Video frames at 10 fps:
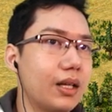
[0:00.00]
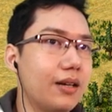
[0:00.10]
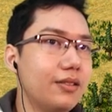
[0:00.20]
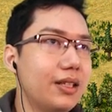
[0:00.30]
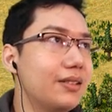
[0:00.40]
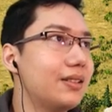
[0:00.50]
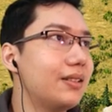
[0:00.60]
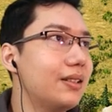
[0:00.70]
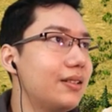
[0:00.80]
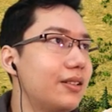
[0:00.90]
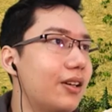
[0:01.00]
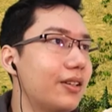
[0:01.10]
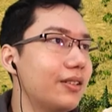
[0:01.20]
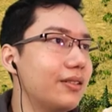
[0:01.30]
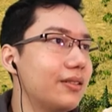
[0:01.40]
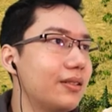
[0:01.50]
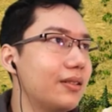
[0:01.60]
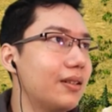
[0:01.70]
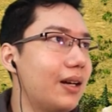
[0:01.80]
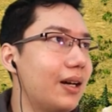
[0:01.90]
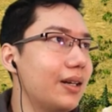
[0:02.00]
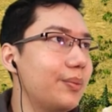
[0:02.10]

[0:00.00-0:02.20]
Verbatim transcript: How is that still not high